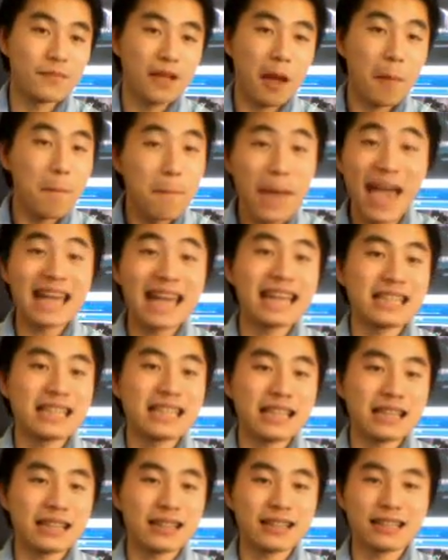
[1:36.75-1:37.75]

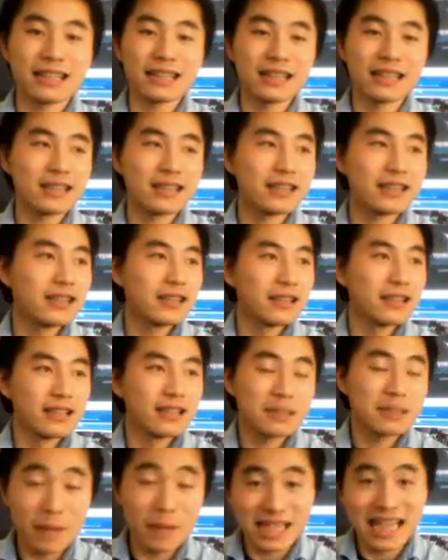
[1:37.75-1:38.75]
amazingly
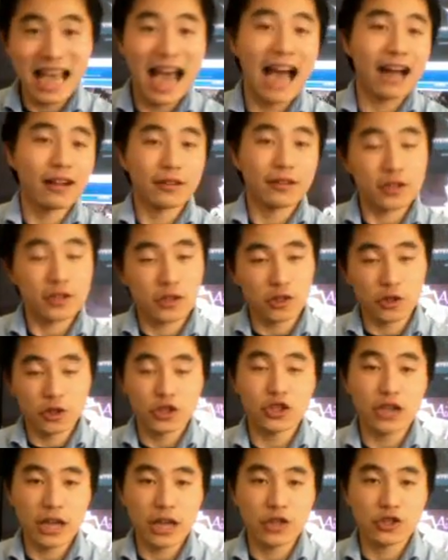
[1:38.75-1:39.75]
spectacular
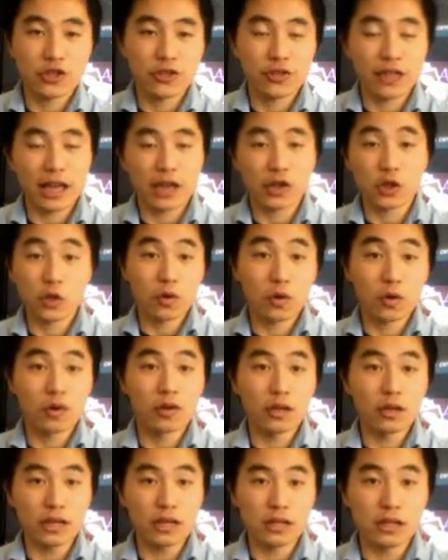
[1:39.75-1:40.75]
search engine that
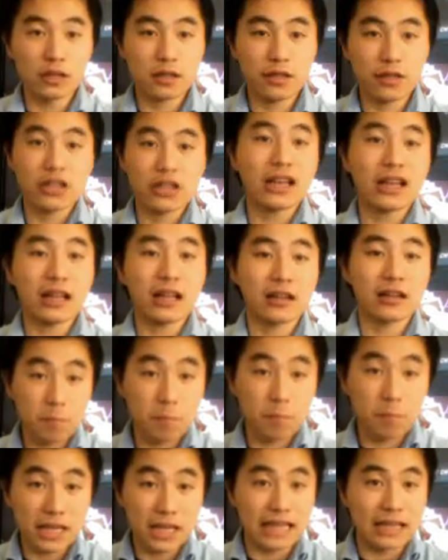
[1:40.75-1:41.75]
Google is. They're not gonna
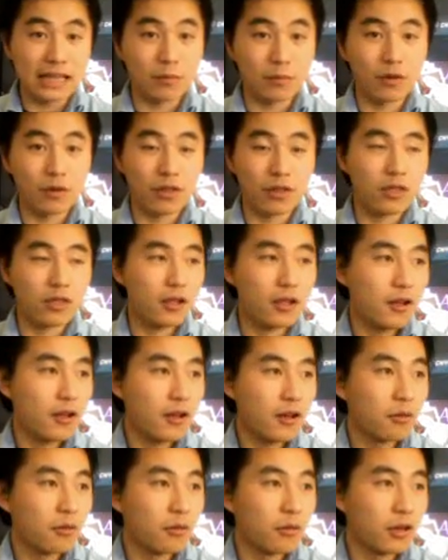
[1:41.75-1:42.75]
compete with
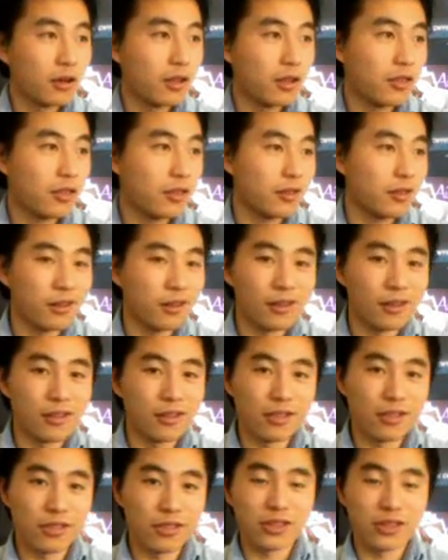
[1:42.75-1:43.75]

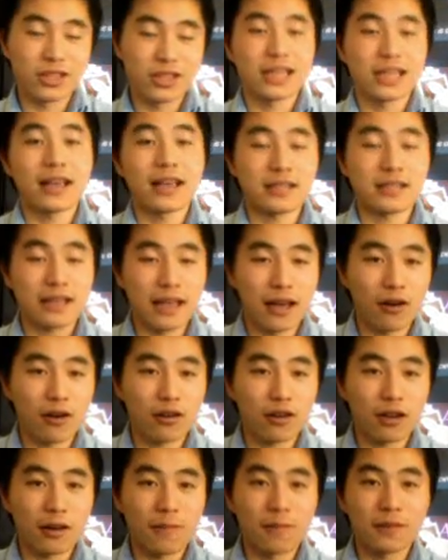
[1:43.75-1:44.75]
the DSL
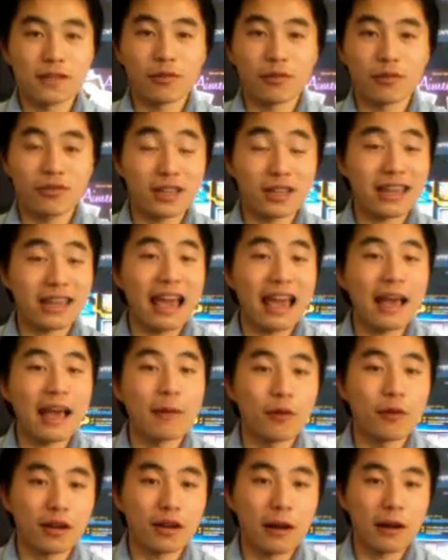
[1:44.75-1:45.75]
company, with the
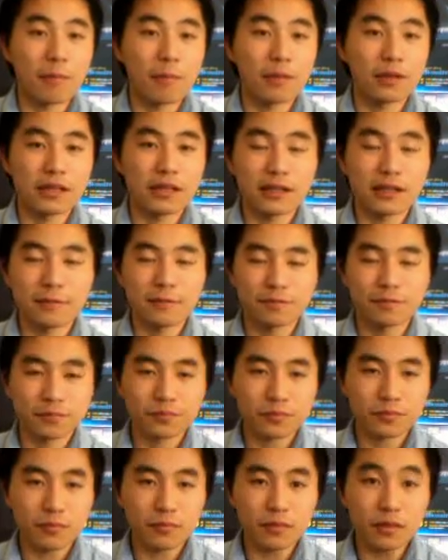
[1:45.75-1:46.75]
cable company,
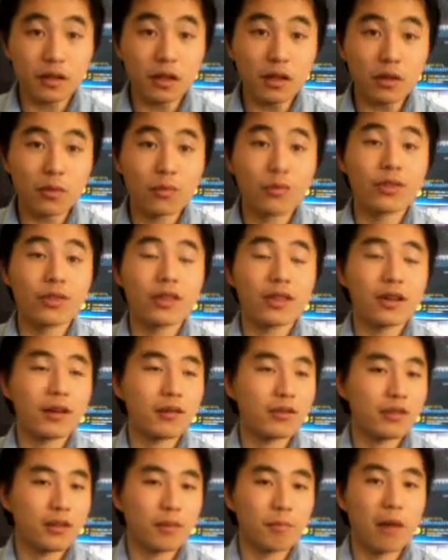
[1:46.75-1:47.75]
with
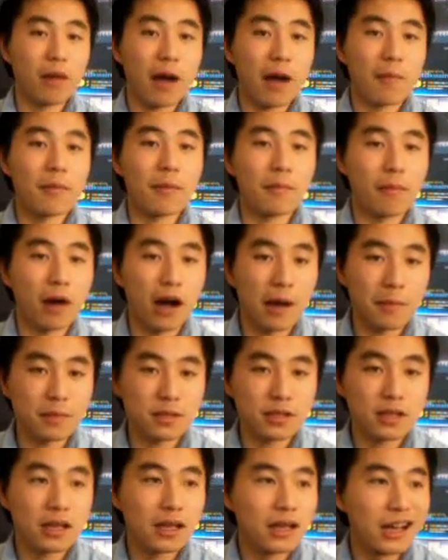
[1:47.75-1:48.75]
the mom and pops